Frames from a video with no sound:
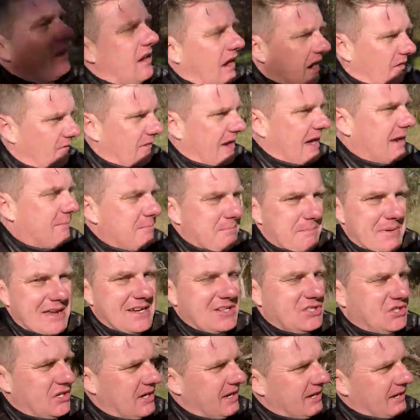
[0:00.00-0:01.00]
around
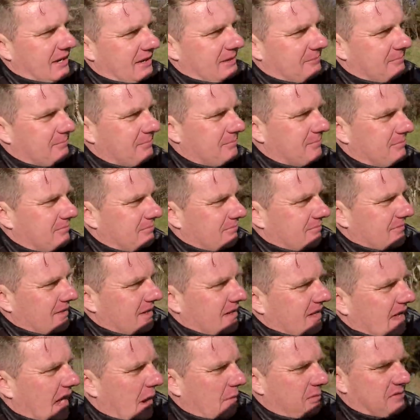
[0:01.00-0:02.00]
mid-year.
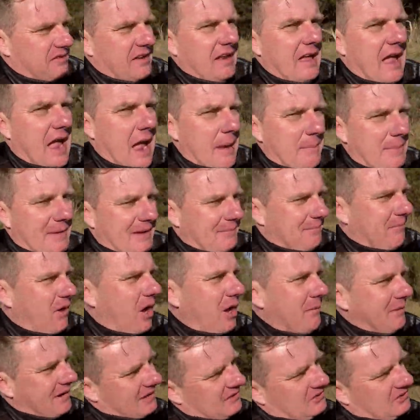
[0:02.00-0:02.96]
It was an epic moment